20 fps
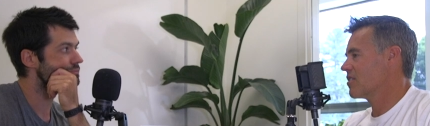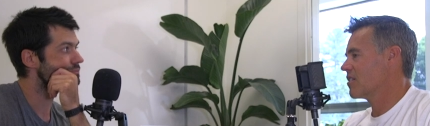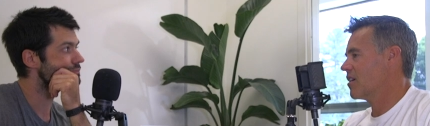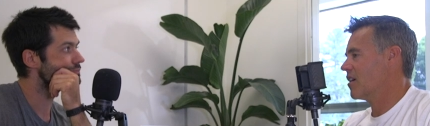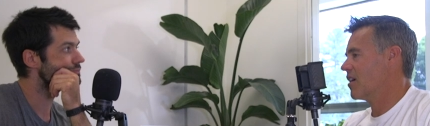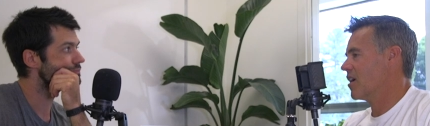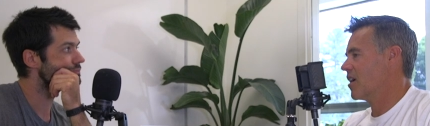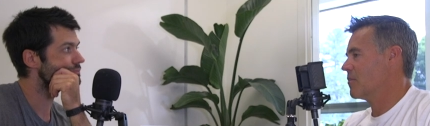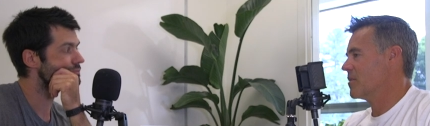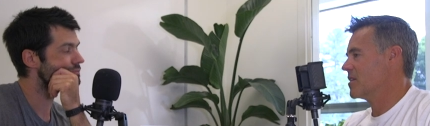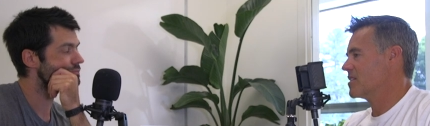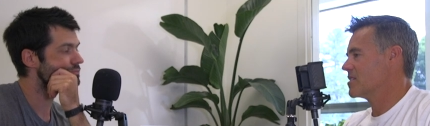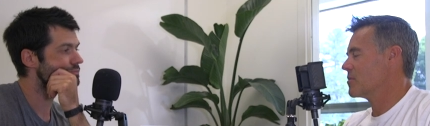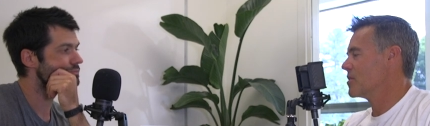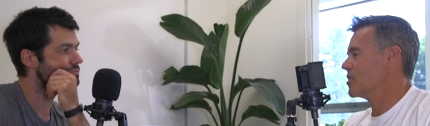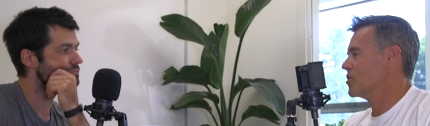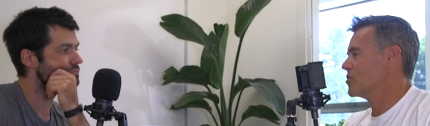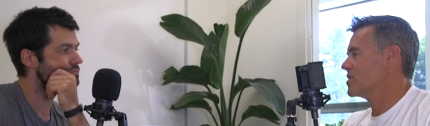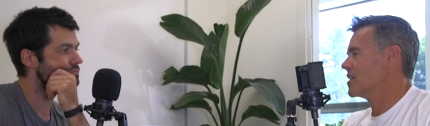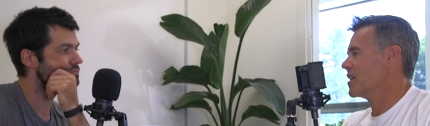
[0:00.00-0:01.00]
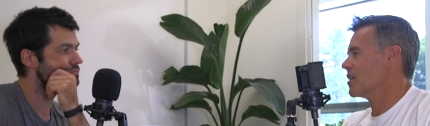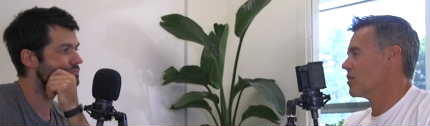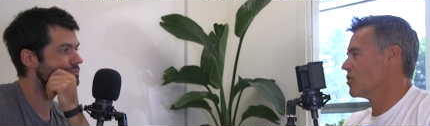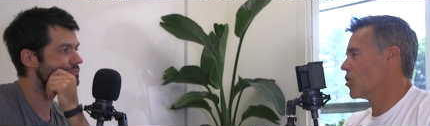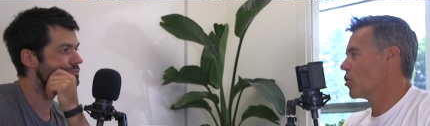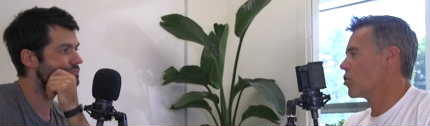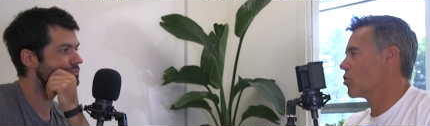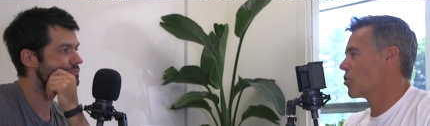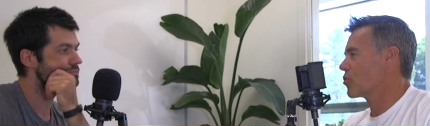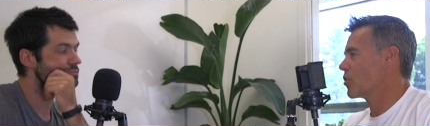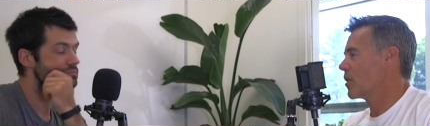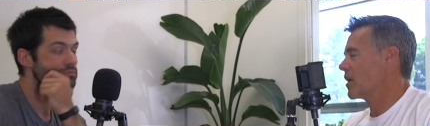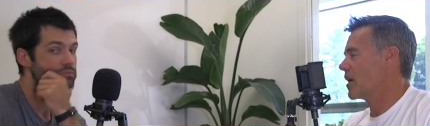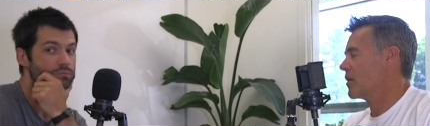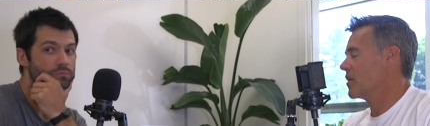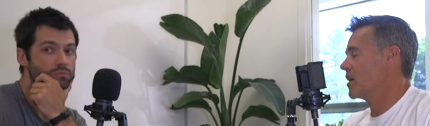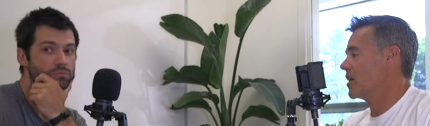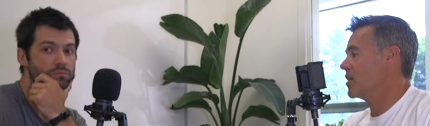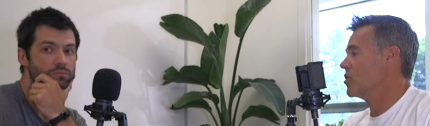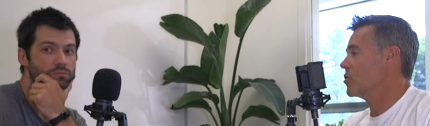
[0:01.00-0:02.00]
Speaker 1: Um, it's something you'd see at a local
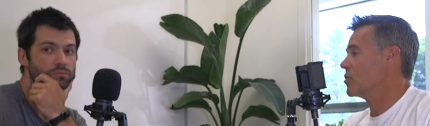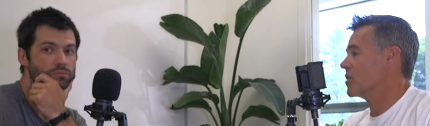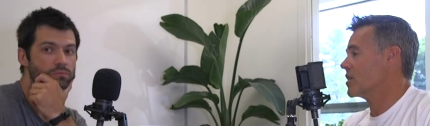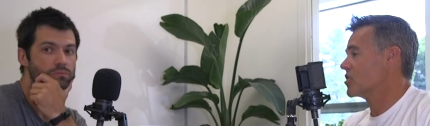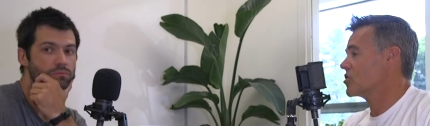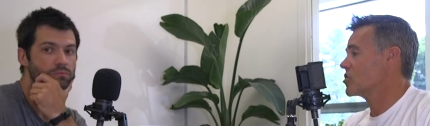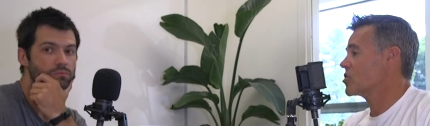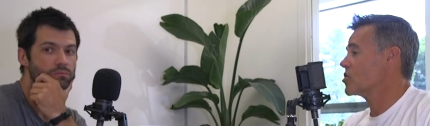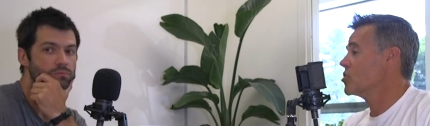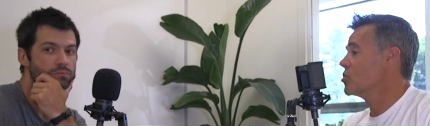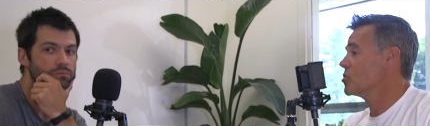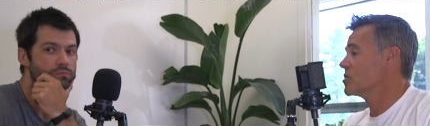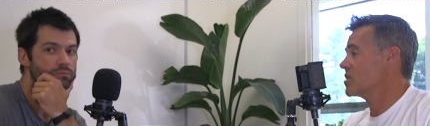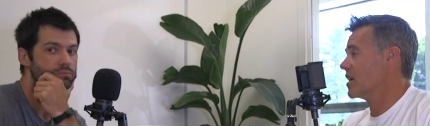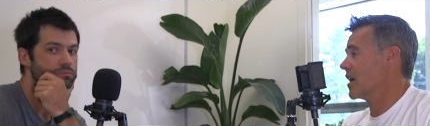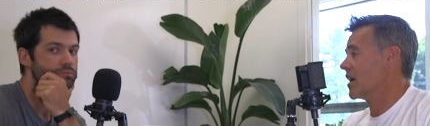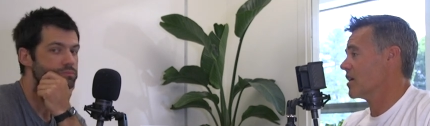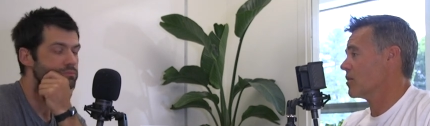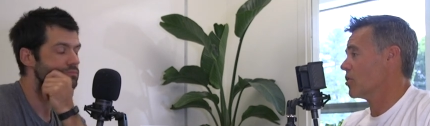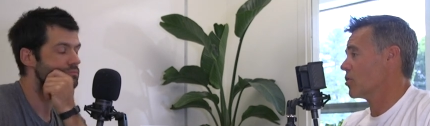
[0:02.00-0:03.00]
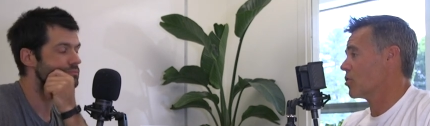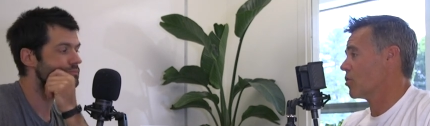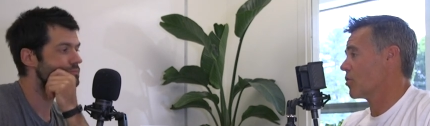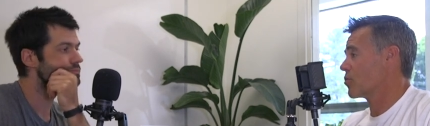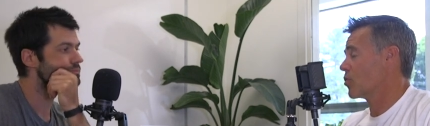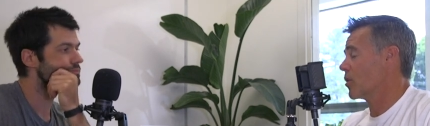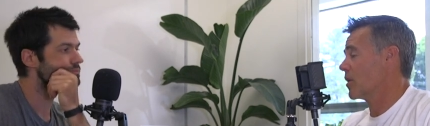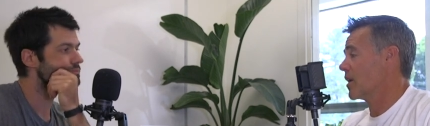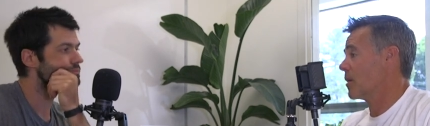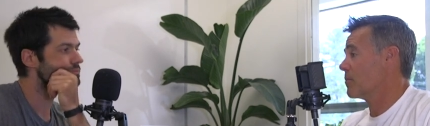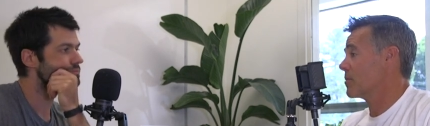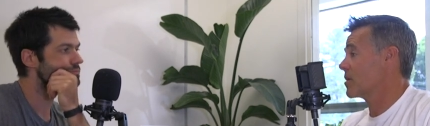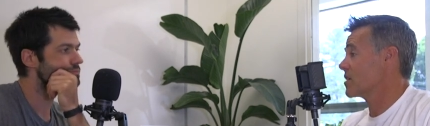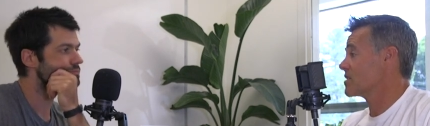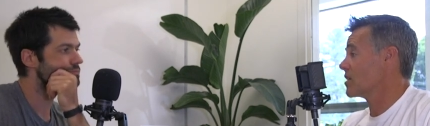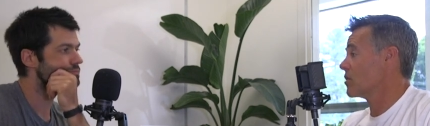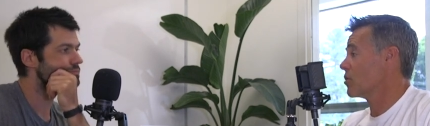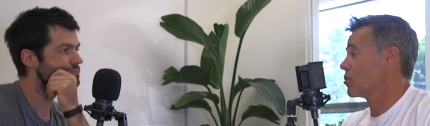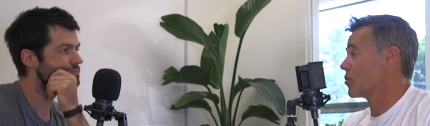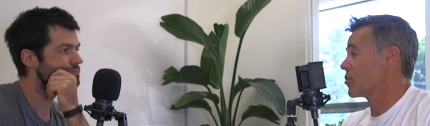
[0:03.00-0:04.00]
throwdown, and you'd excuse it at a local throwdown because
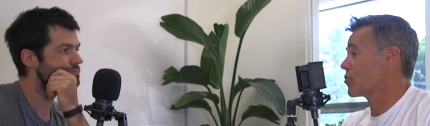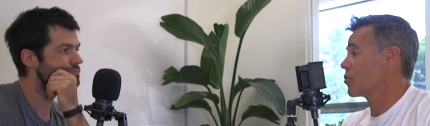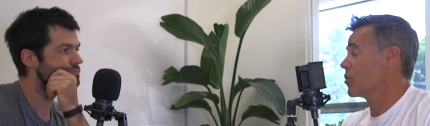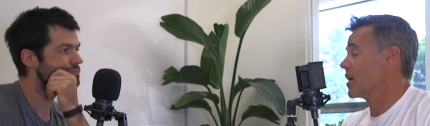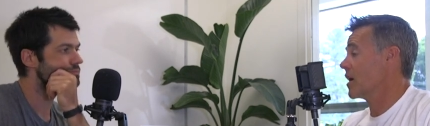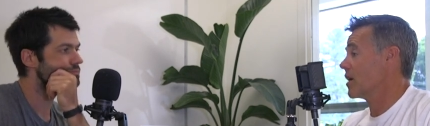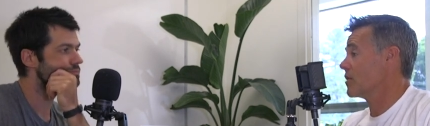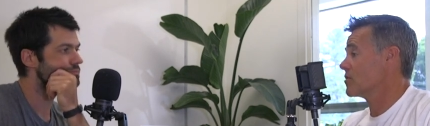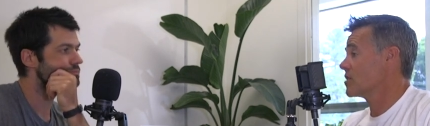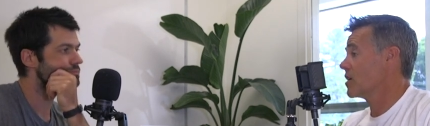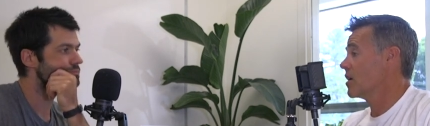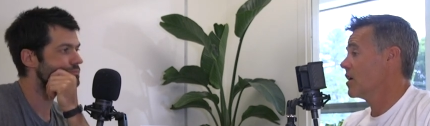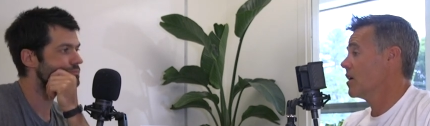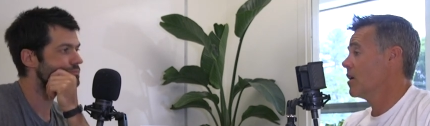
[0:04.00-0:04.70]
at local throwdowns,